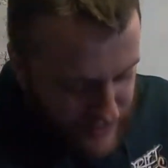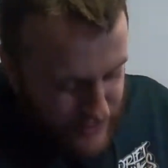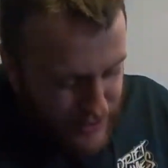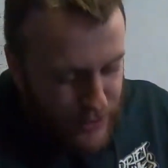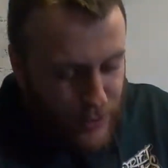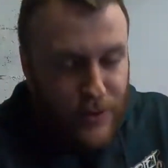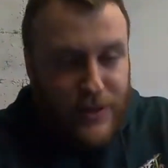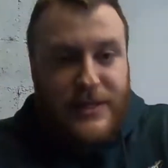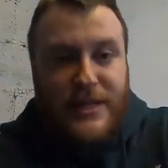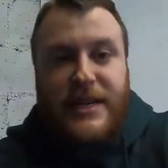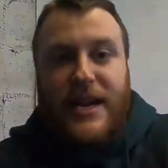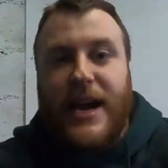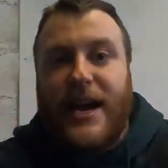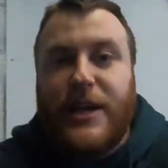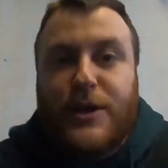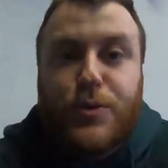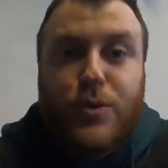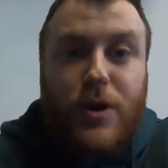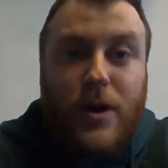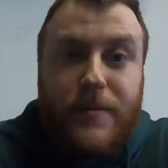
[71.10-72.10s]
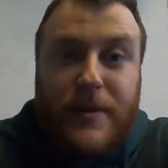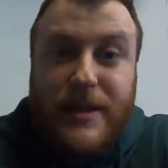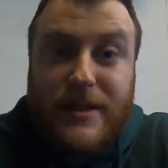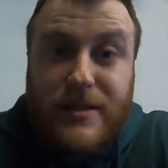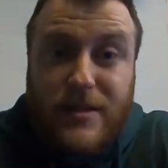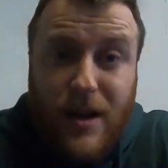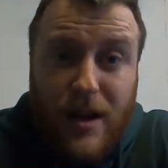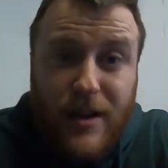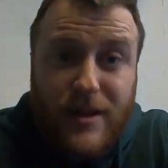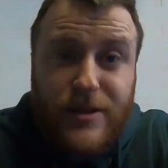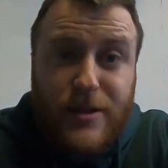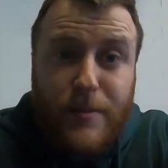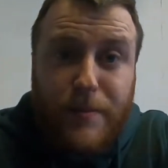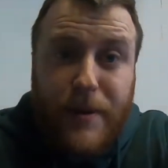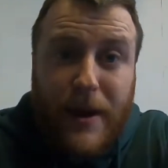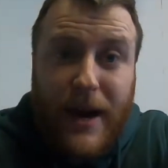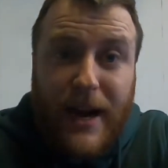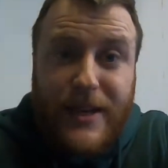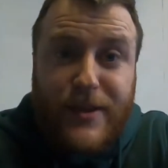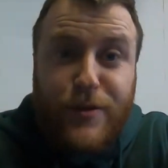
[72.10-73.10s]
be doing today is we're going to be installing some
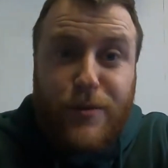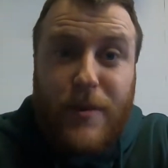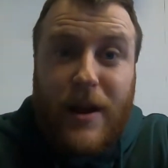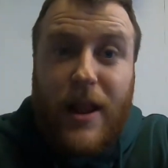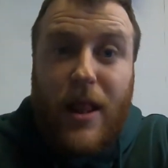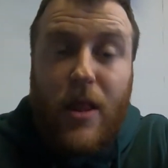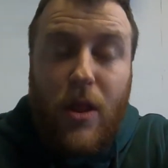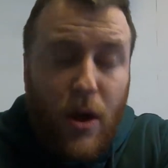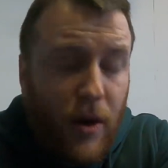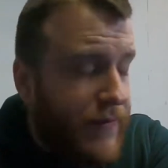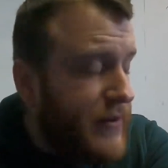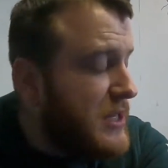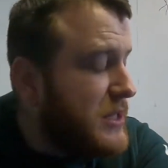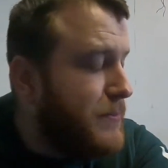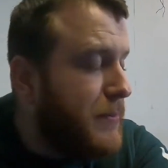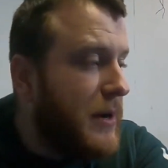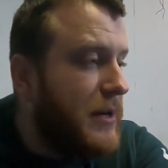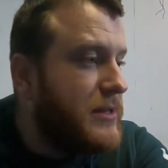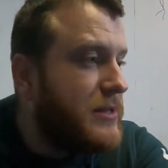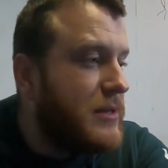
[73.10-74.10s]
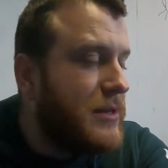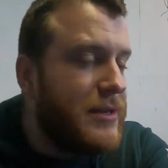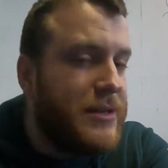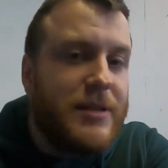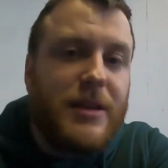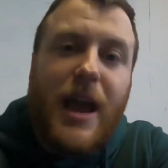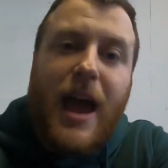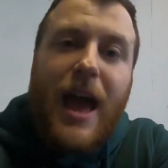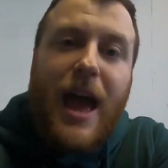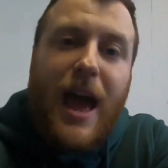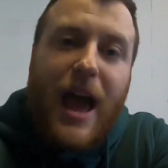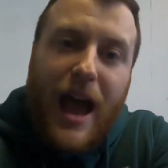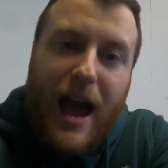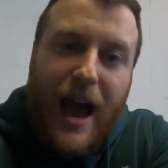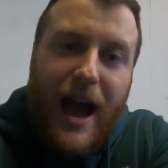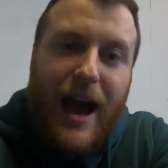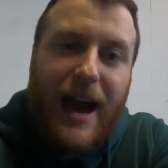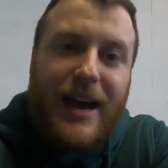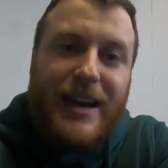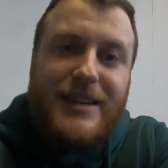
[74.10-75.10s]
parts from our lovely sponsors
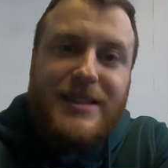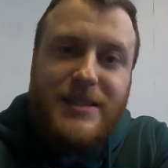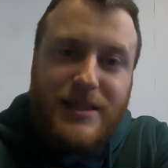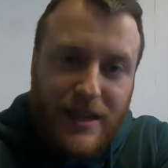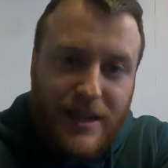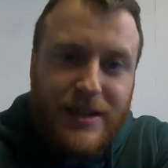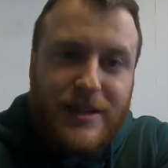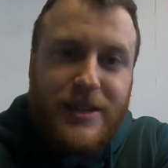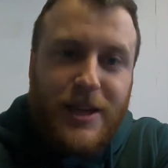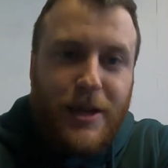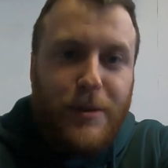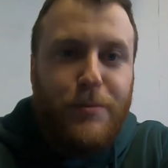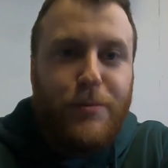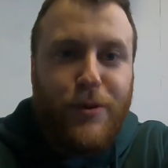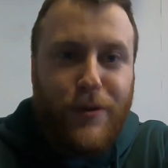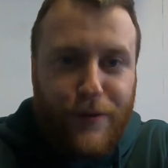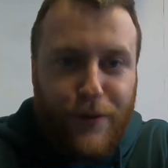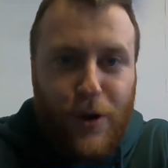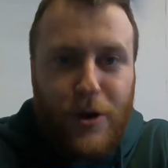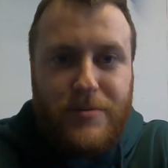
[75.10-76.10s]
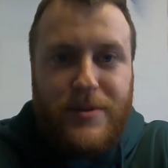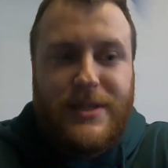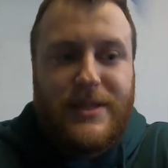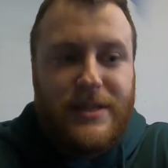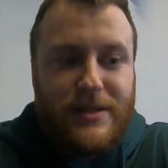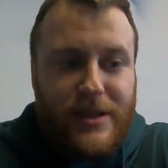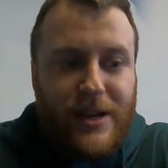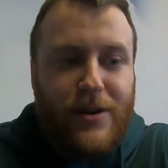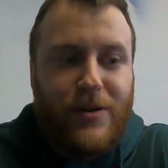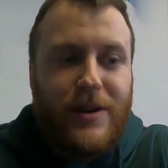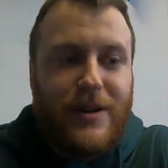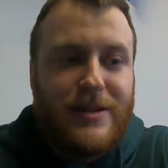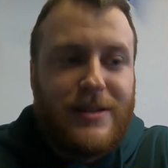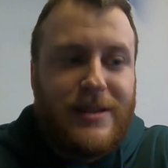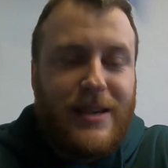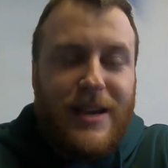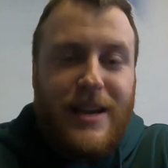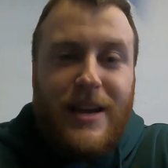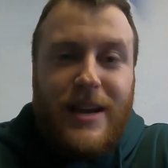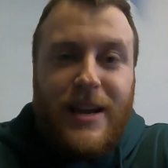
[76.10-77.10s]
at DND Performance
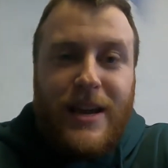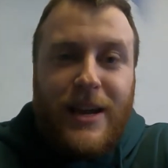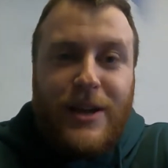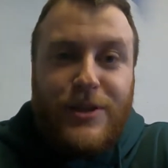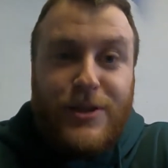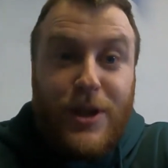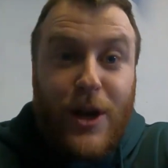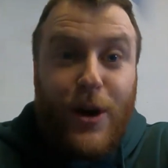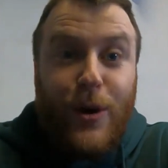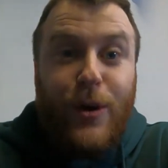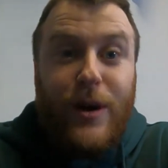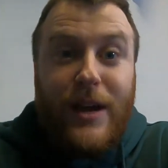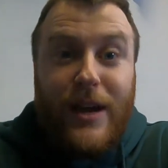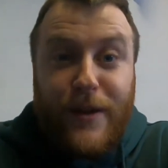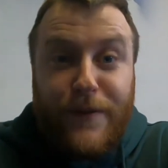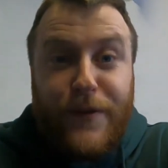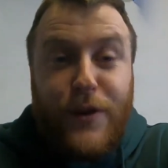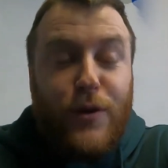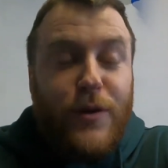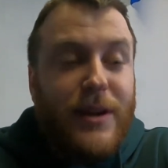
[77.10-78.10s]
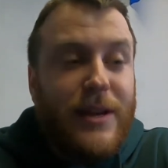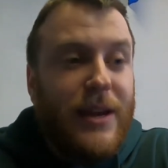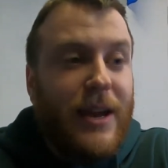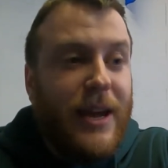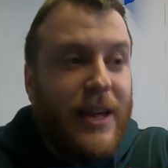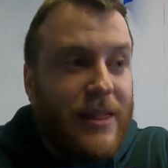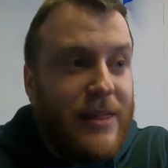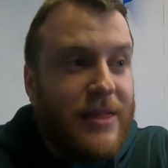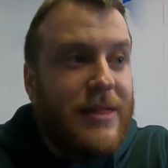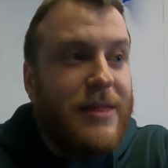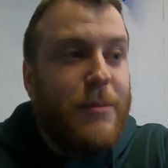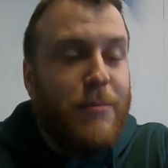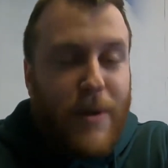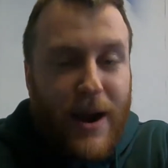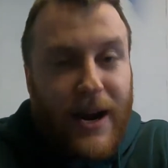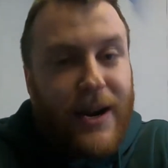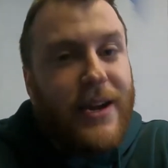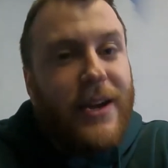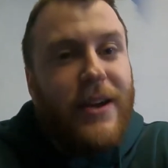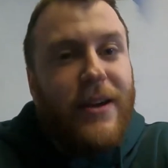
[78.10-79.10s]
Interiors. So if you're in the
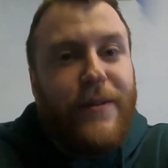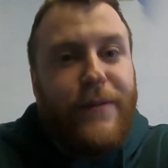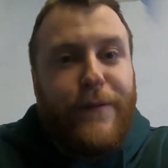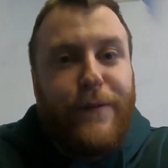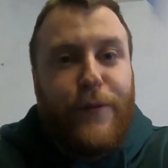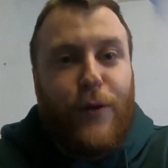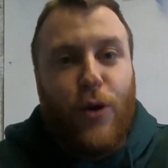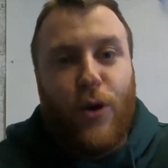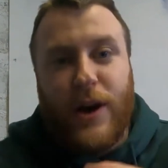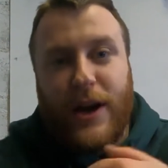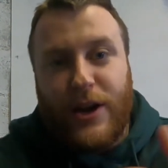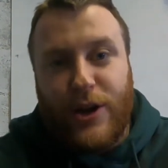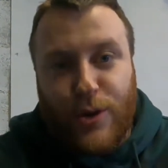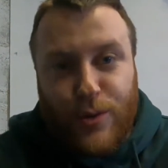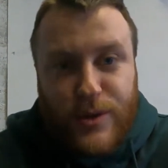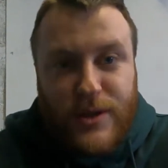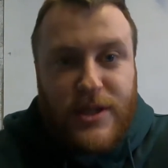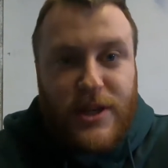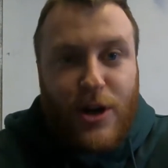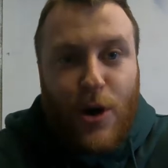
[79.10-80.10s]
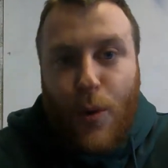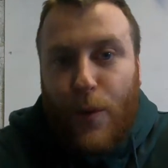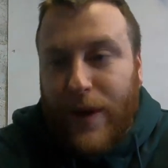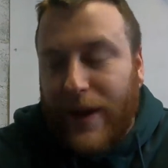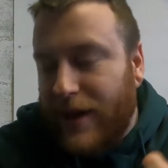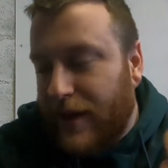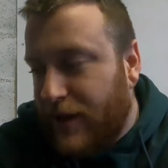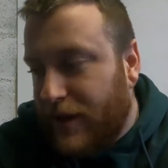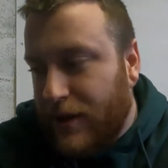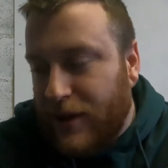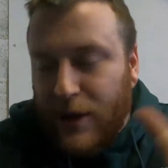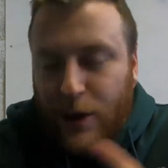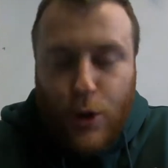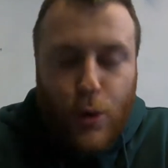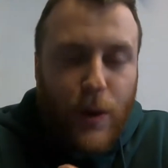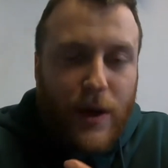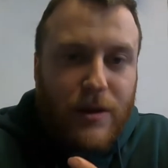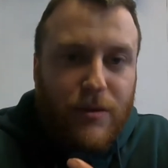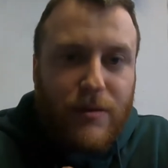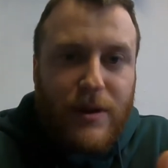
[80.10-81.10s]
market for a new steering wheel,
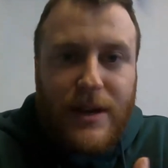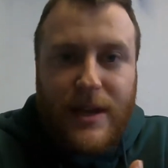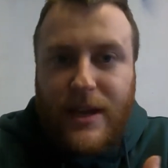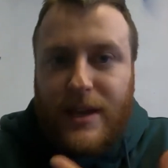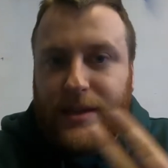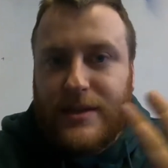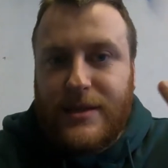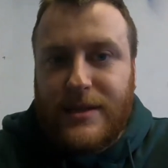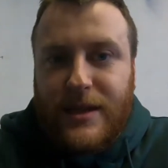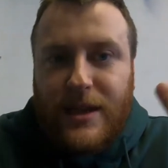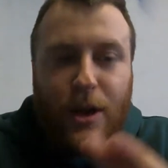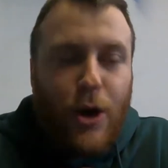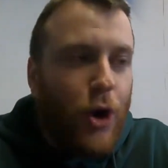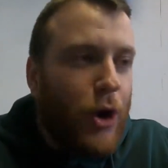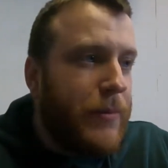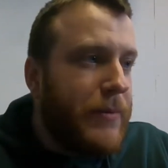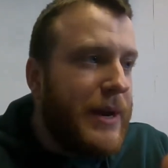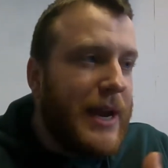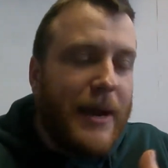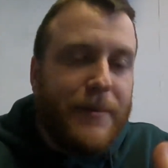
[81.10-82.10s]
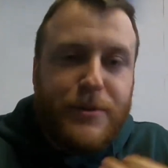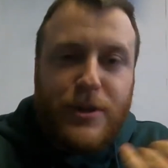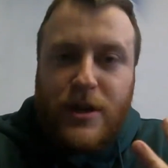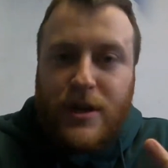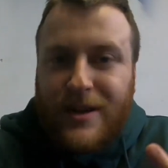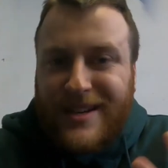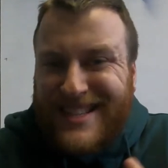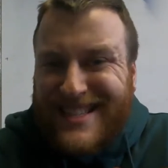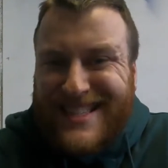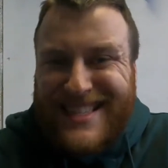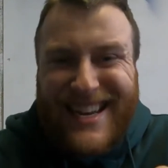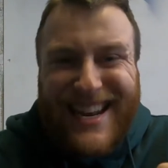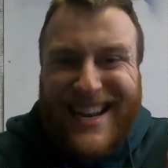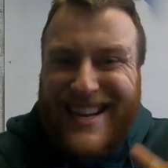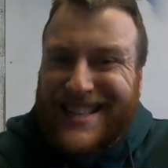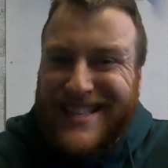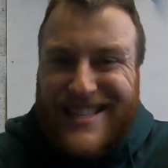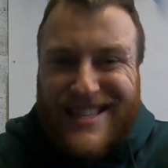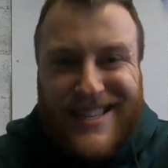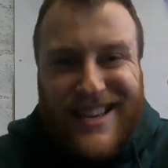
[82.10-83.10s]
quick release, hub adapter,
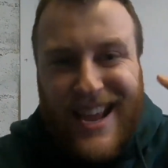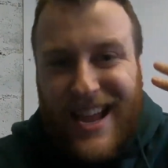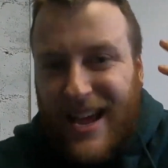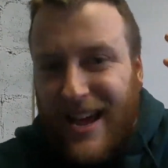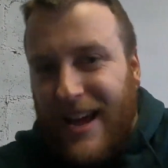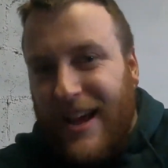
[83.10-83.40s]
seats,